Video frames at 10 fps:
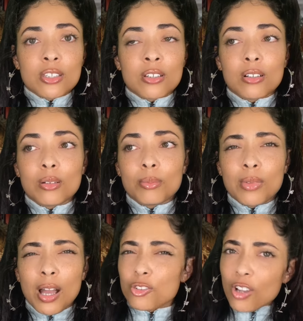
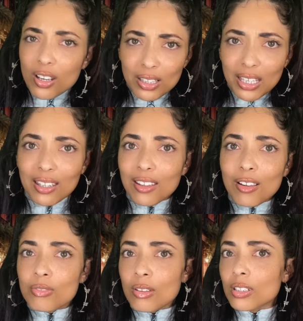I'll try to link it here. I've
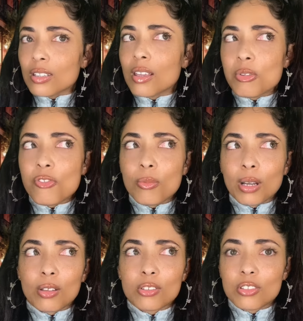never done that before, but
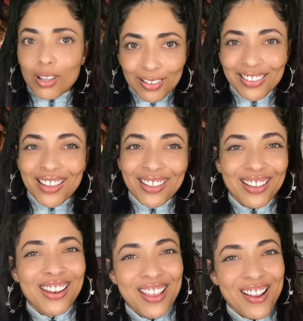I'll try to link
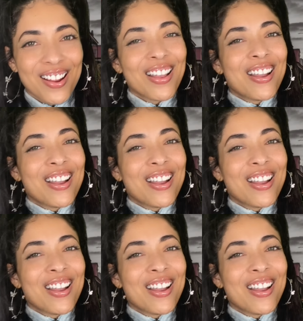it here.